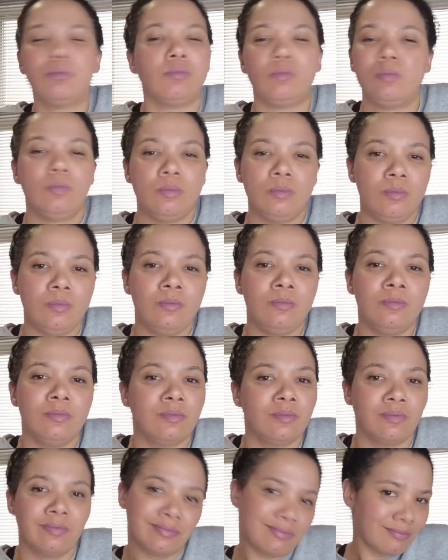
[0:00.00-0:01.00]

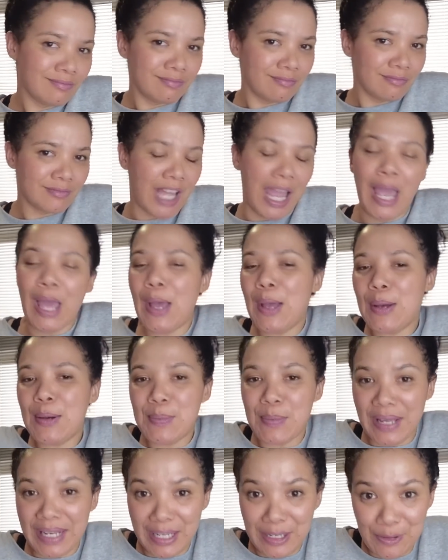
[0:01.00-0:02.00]

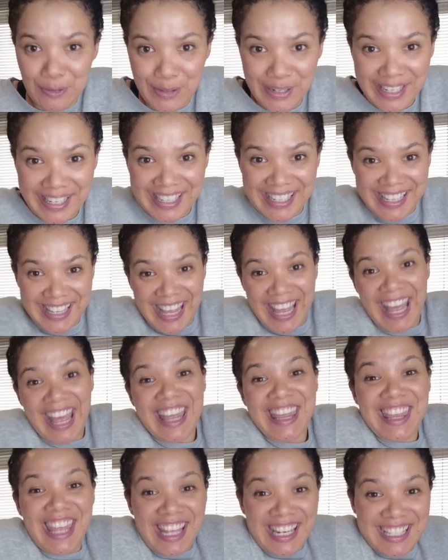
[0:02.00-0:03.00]
But anyway,
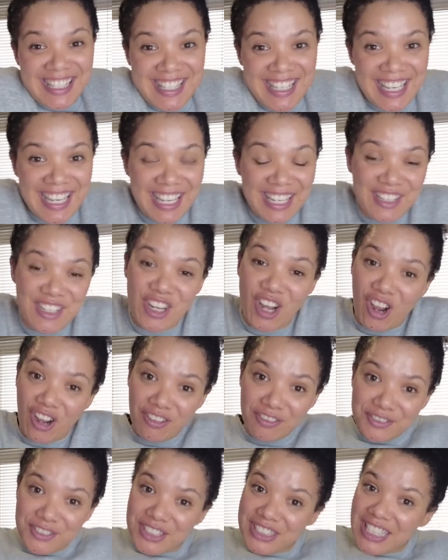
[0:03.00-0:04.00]
that is the end
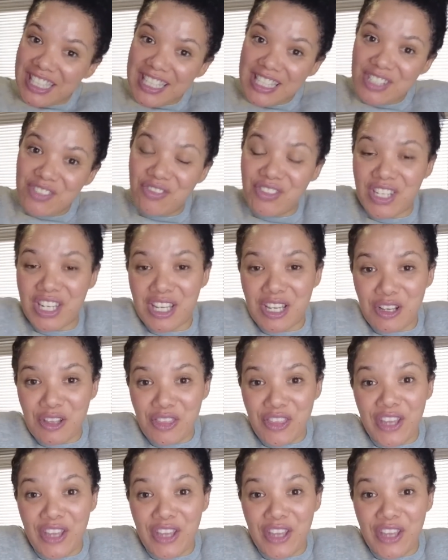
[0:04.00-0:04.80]
of today's video.